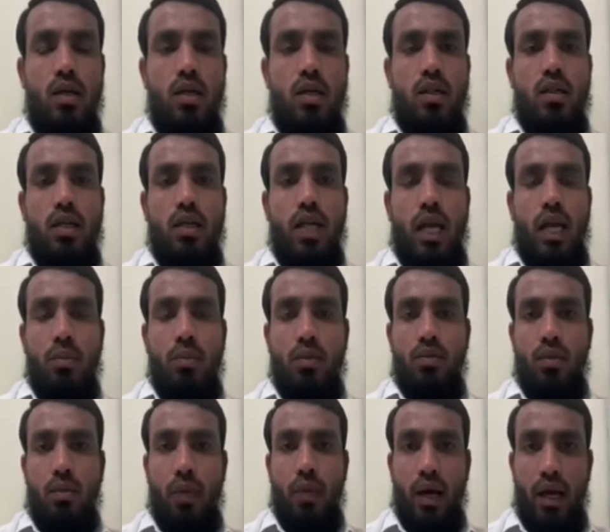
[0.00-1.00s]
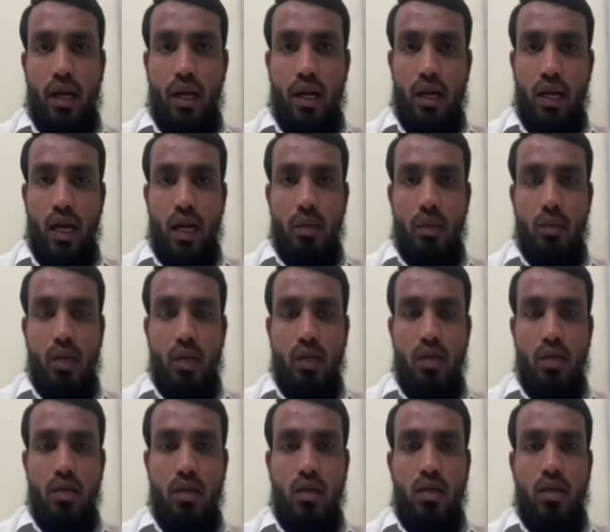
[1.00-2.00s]
the type of the parenchyma
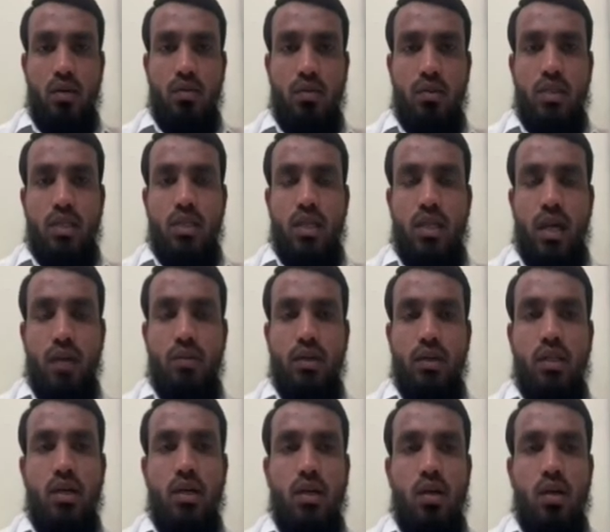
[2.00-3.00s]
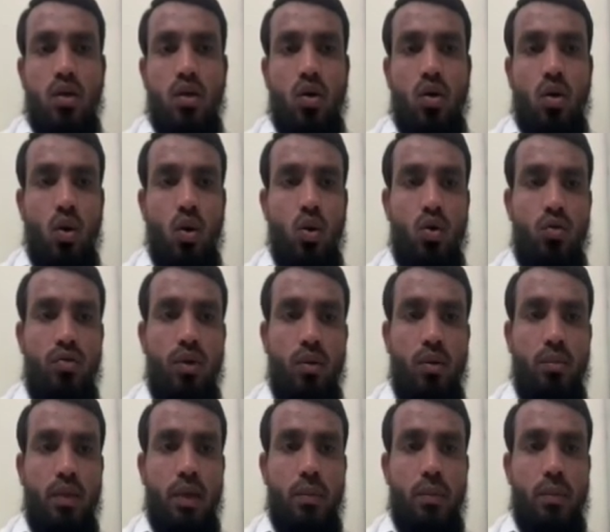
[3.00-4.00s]
which is having the chlorophyll
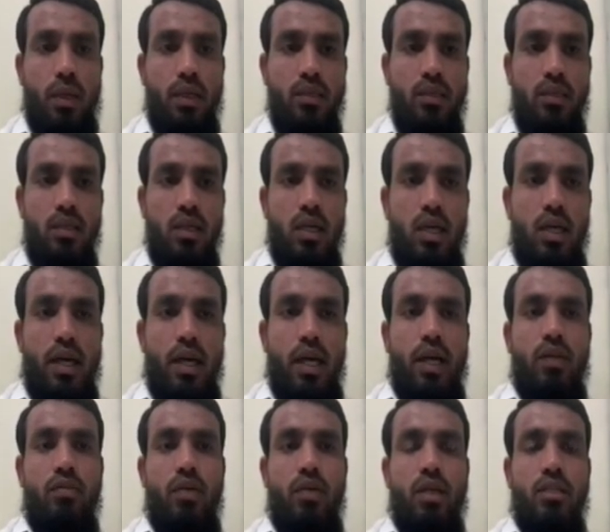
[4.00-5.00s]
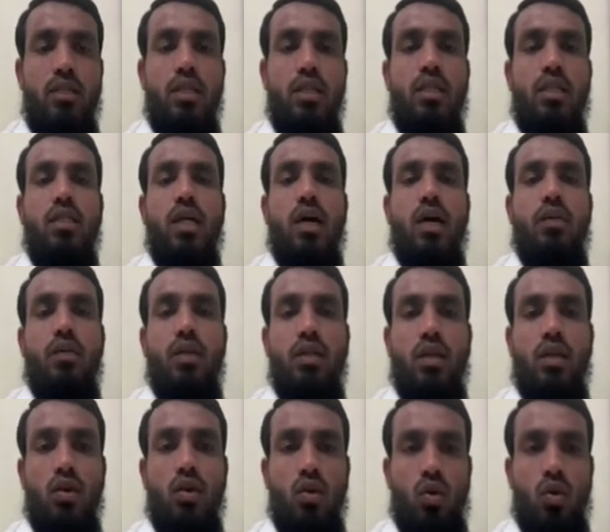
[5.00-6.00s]
pigments, and once it is having
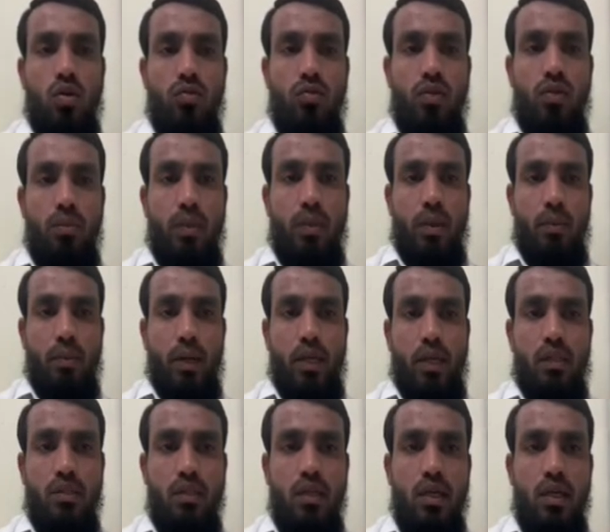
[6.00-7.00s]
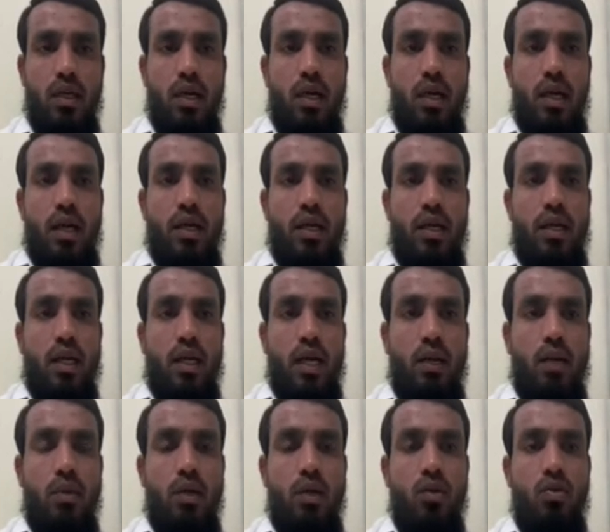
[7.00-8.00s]
the chlorophyll pigments, it can
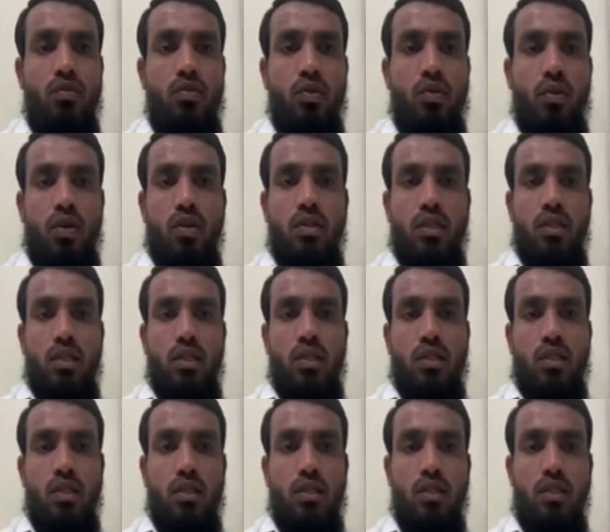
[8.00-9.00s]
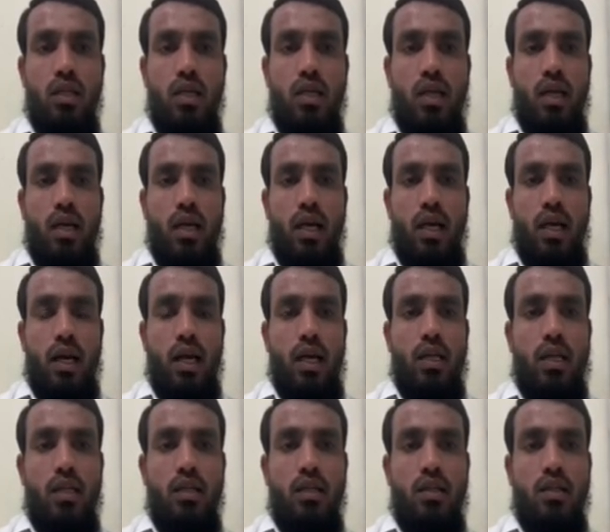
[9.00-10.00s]
be do the photosynthesis, and
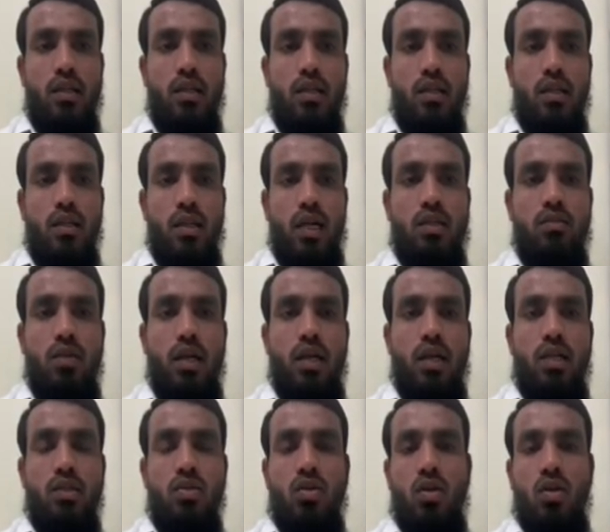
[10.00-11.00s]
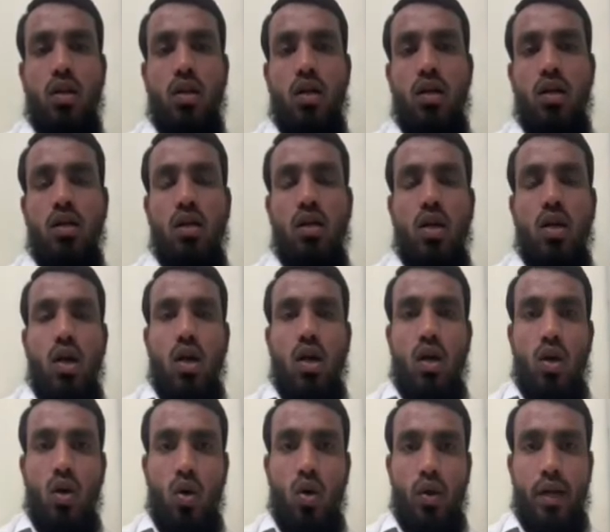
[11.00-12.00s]
that is why it is called a
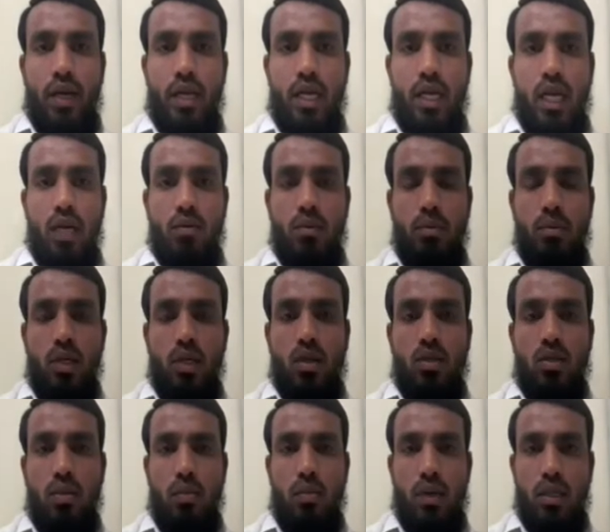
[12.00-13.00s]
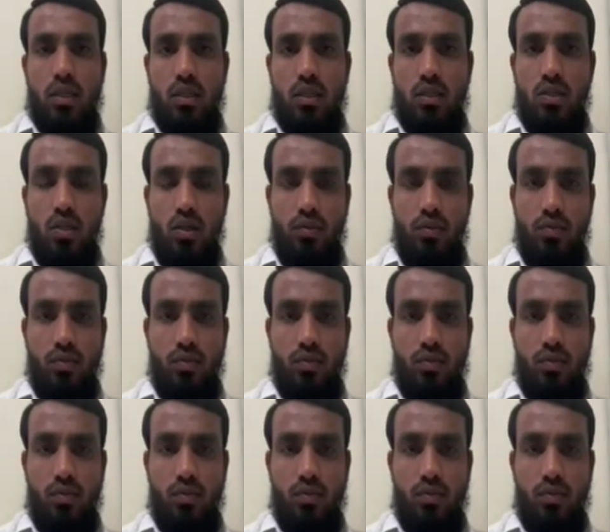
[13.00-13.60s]
Chlorine, because the presence of